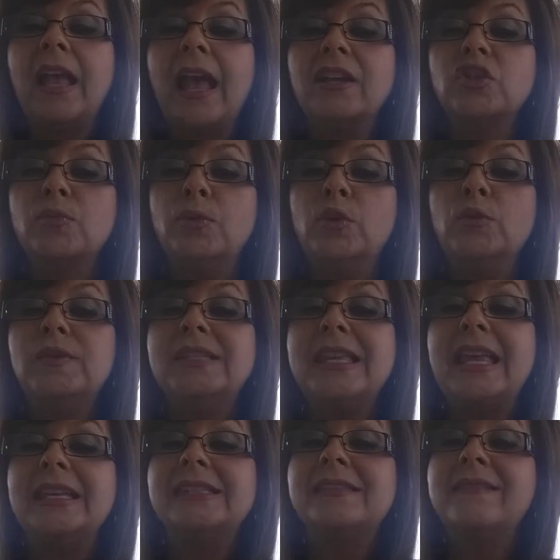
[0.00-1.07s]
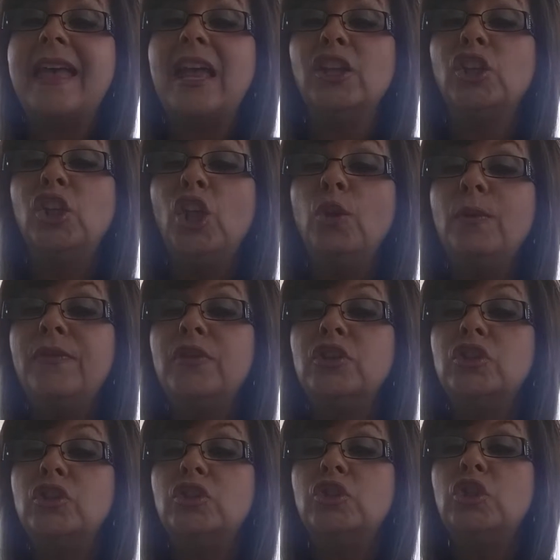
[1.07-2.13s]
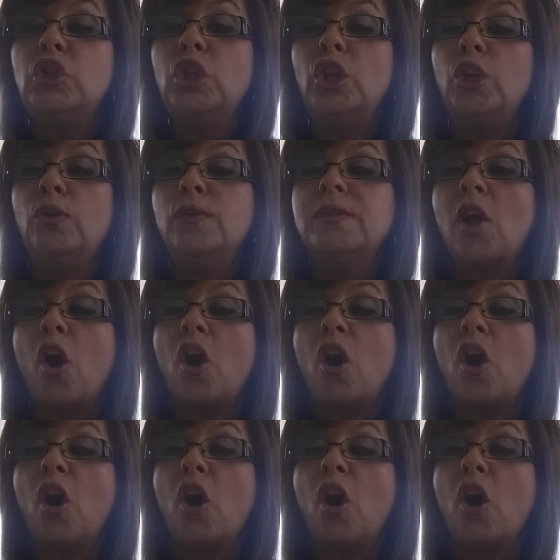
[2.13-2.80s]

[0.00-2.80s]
Gashmu says that you and the Jews